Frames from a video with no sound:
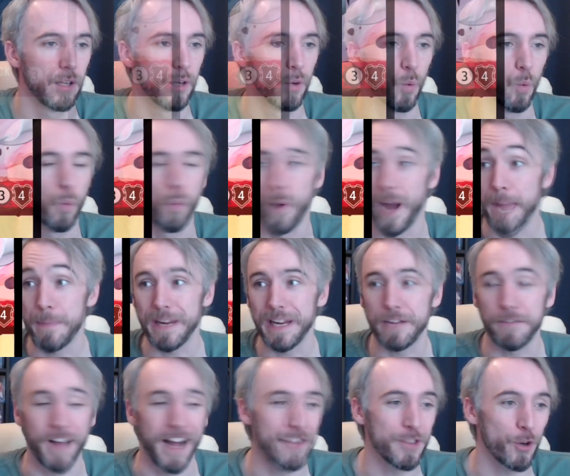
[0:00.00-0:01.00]
Webby
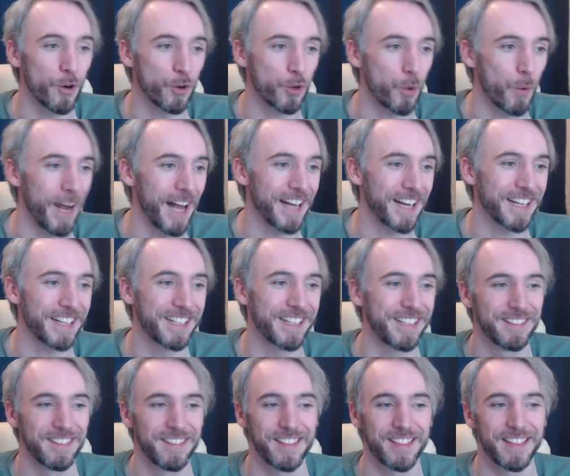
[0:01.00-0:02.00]
Vanderquack,
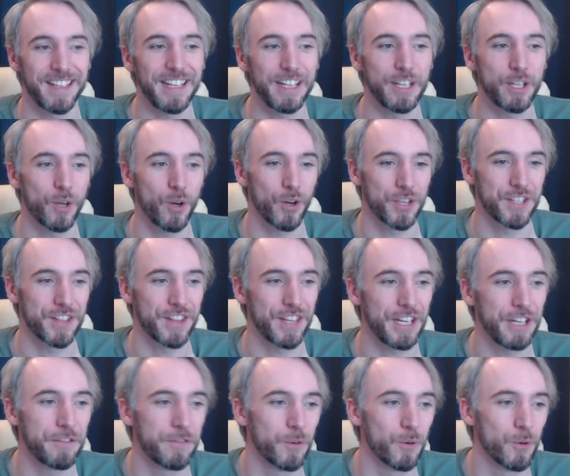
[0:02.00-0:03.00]
3 cost,
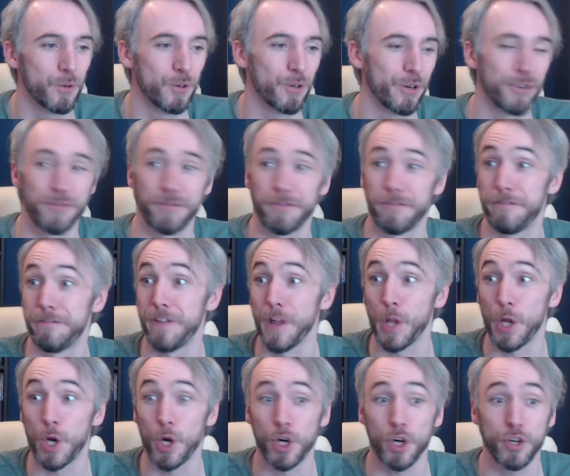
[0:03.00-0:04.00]
3/4,
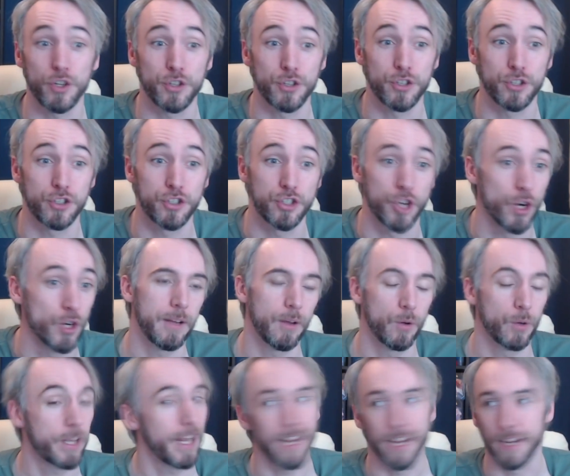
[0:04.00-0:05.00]
filler, junk.
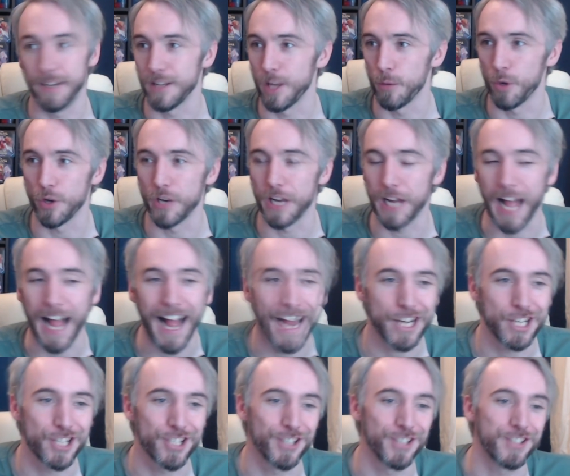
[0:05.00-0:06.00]
Okay, now we're on to
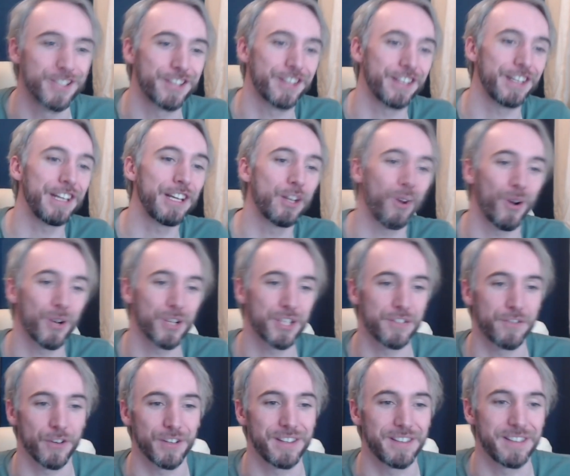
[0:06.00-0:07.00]
actions. 3 cost
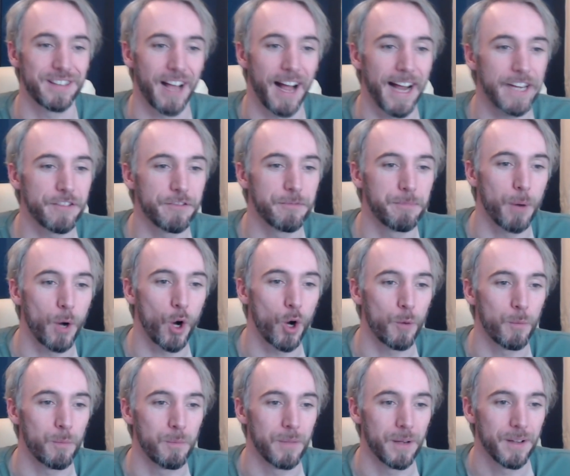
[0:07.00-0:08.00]
for Dive
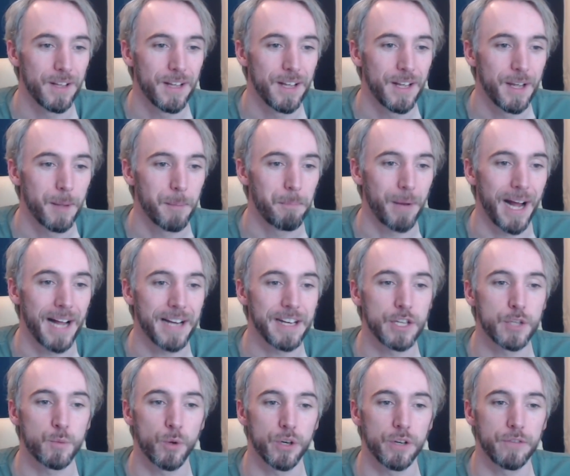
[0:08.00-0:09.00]
Bomb.
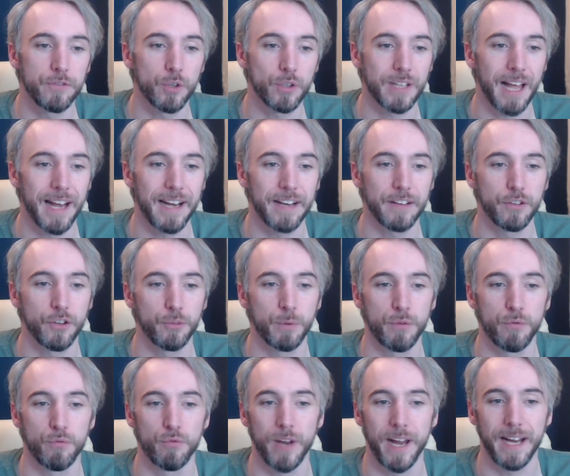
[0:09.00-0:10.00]
Banish one of your characters
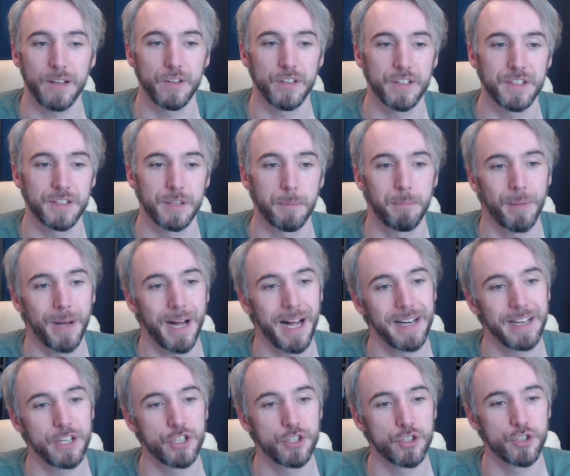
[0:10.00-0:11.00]
with reckless to
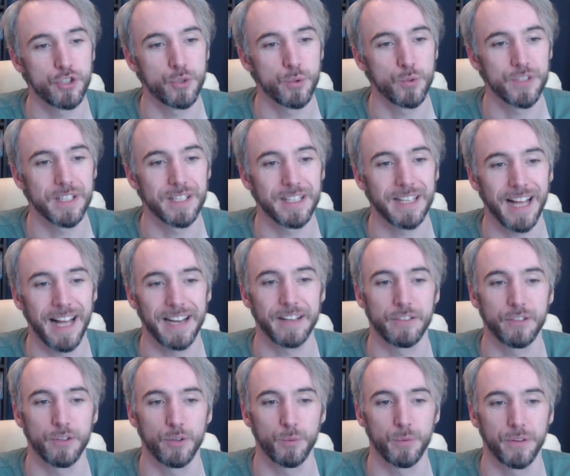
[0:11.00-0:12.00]
banish chosen
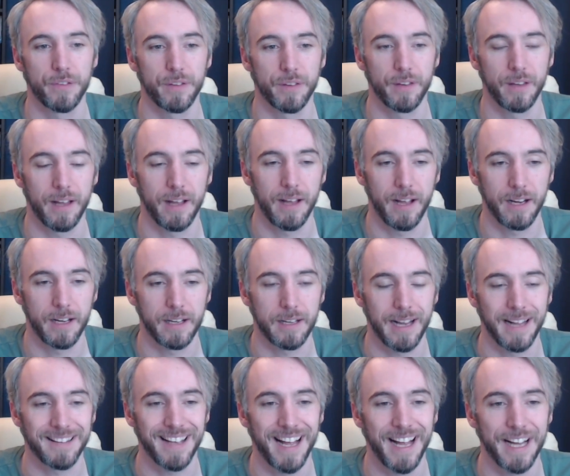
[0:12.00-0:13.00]
character with
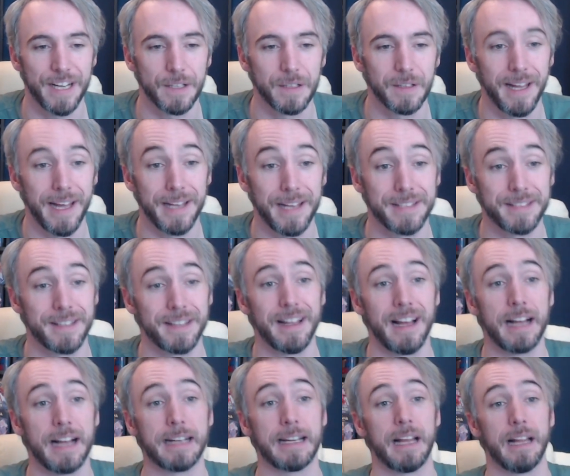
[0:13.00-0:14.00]
attack less than
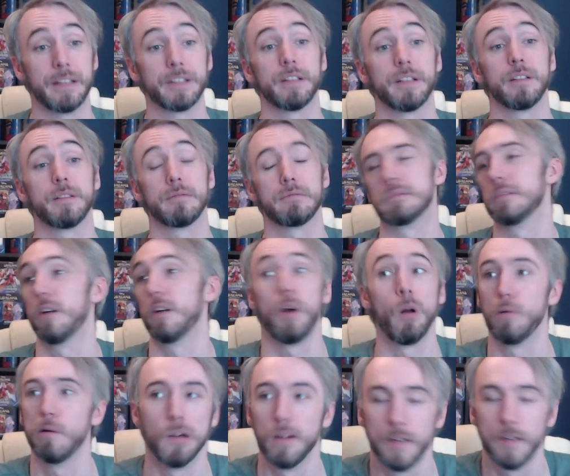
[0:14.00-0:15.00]
that character.
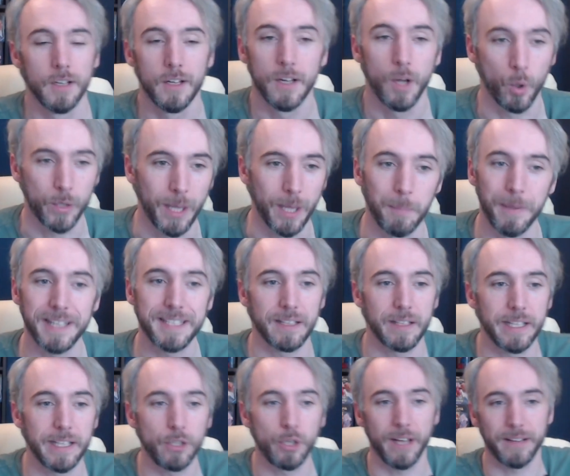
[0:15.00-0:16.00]
Okay,
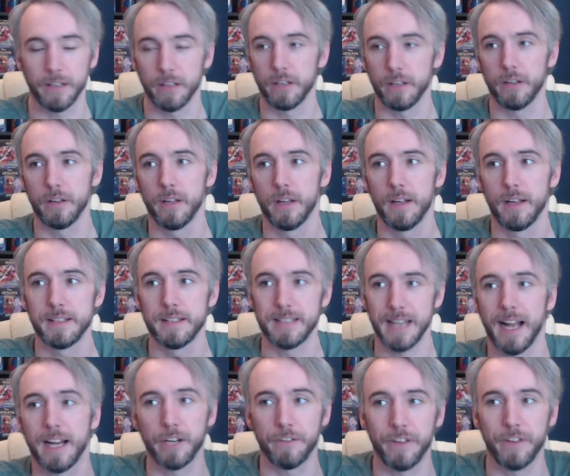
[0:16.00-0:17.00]
basically you get to
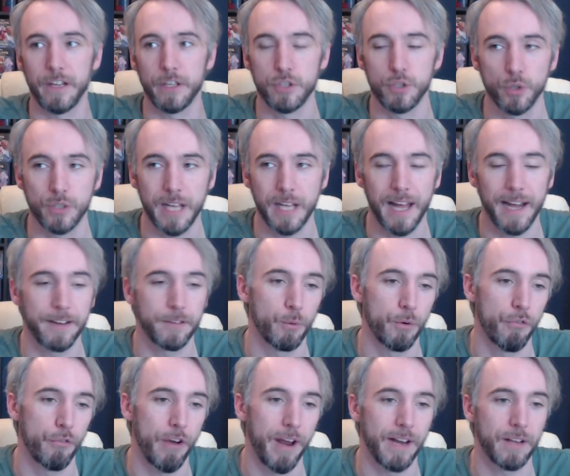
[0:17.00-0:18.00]
sacrifice your character
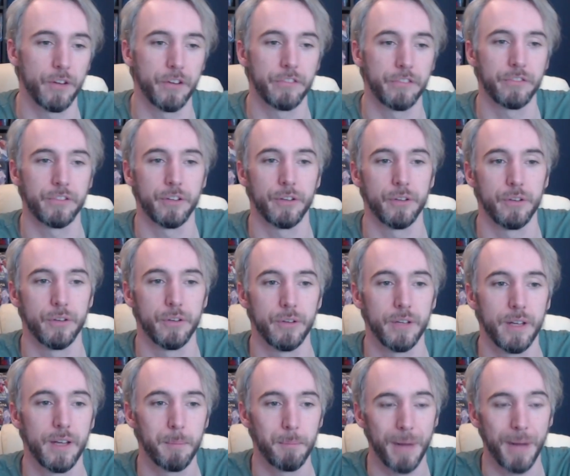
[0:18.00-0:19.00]
with reckless to
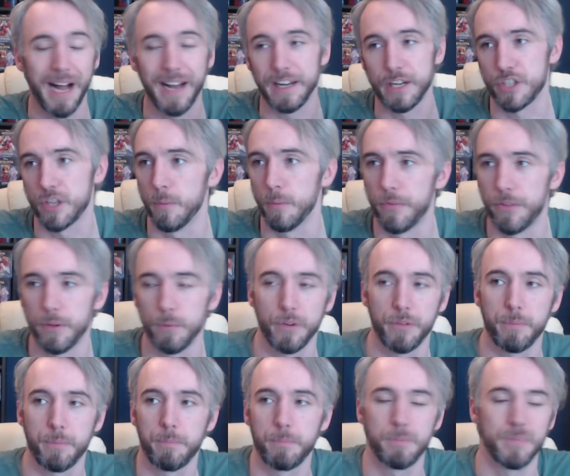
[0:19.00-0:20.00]
banish something
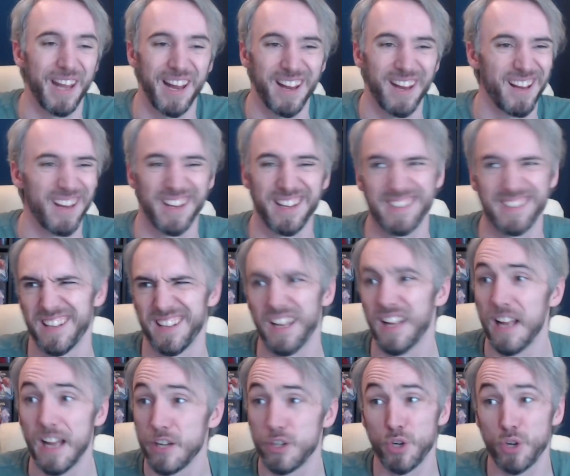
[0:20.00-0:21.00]
with, yeah.
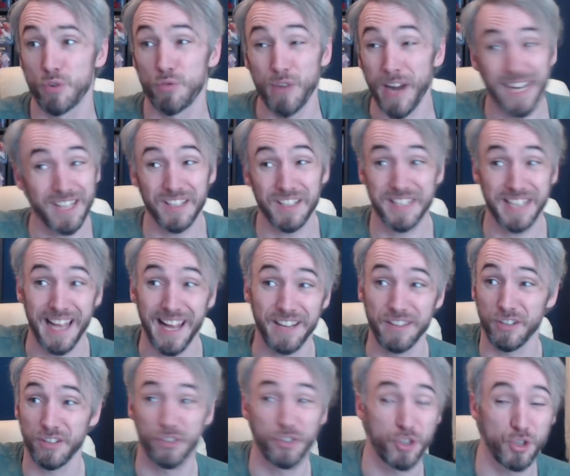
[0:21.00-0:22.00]
Your reckless
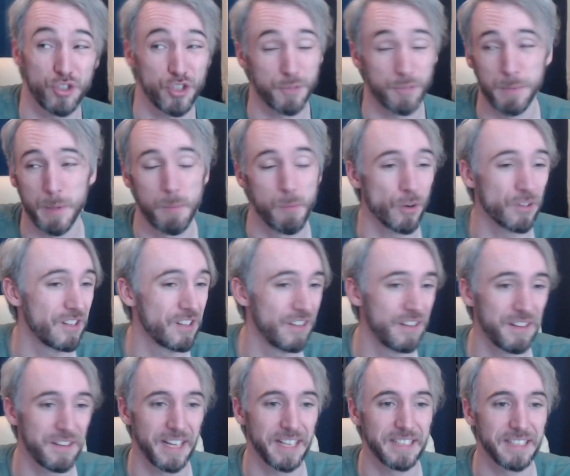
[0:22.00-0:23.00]
character should just be murdering
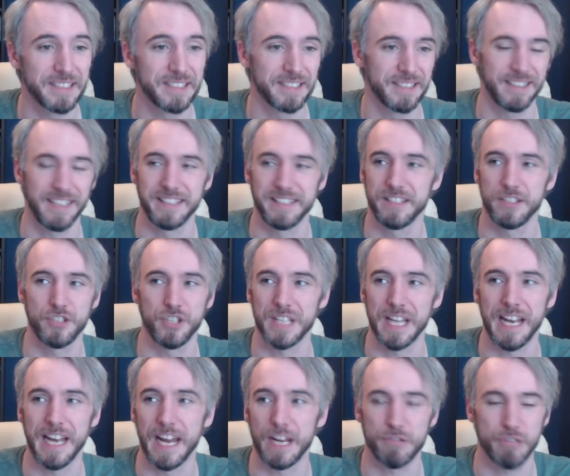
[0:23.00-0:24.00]
things. This is just
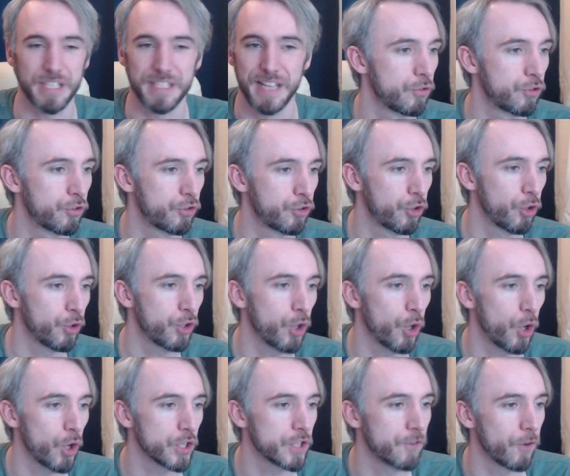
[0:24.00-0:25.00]
an extra step. 2
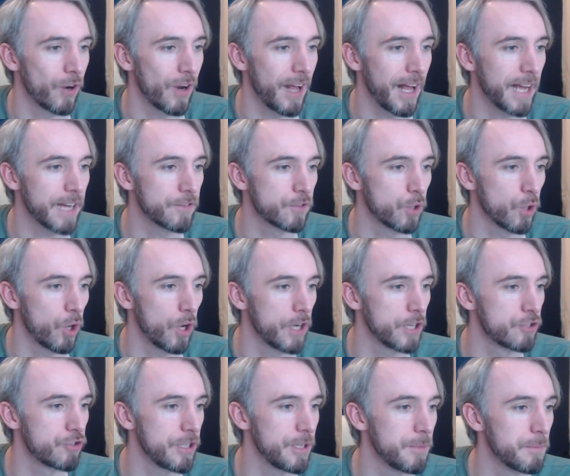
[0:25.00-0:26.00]
cost for I've Got a
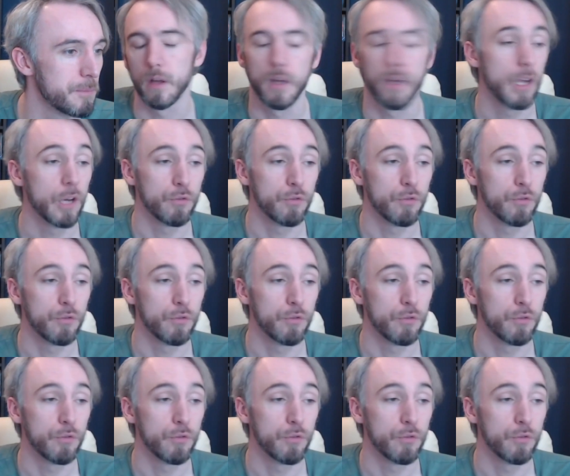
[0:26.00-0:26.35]
Dream.